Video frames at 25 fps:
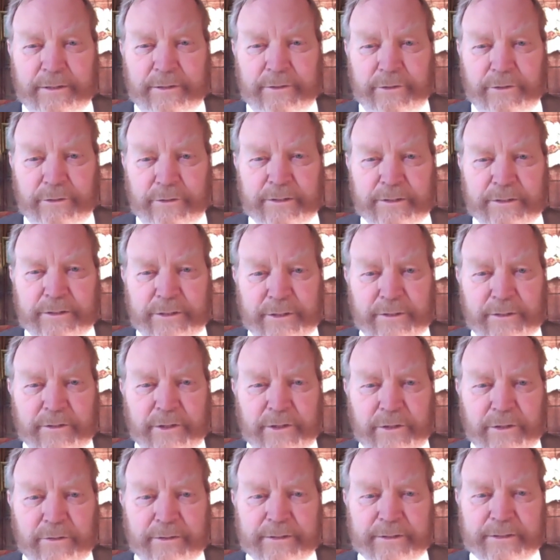you can still
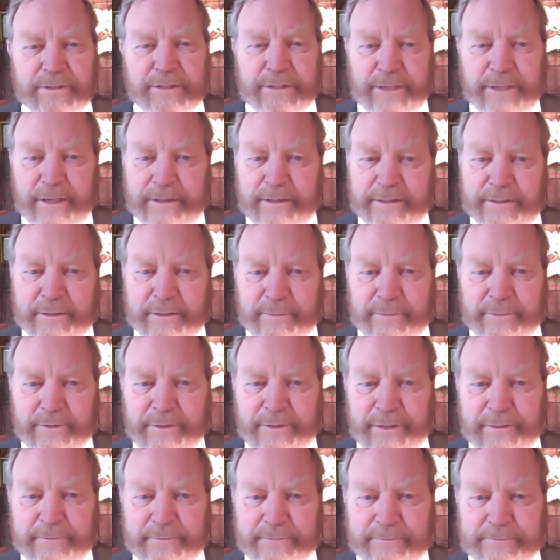go and sell
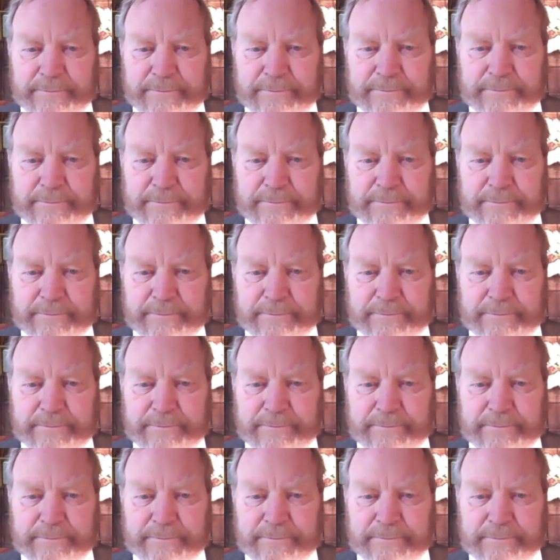something,